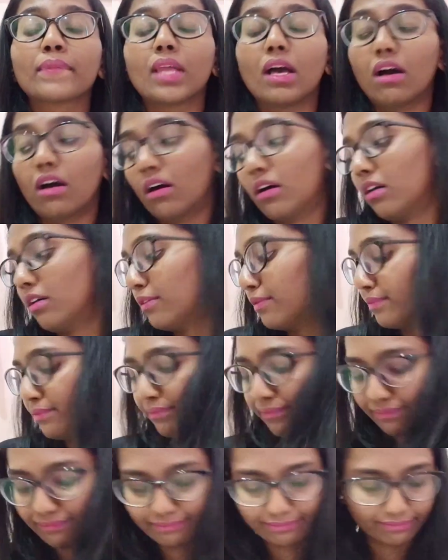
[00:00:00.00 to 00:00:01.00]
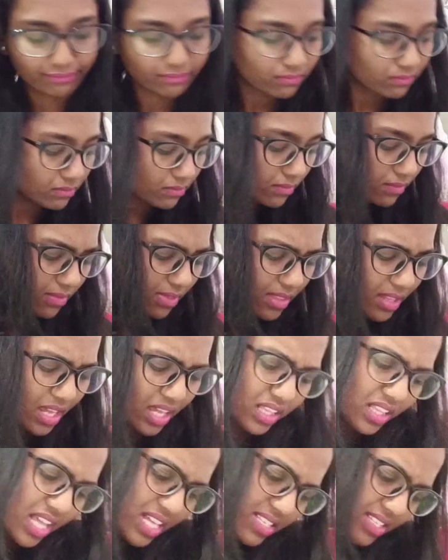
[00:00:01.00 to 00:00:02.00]
uh,
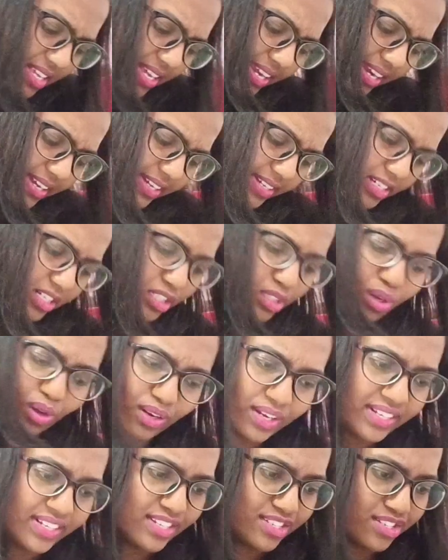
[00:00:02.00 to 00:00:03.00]
that's it uh, toilet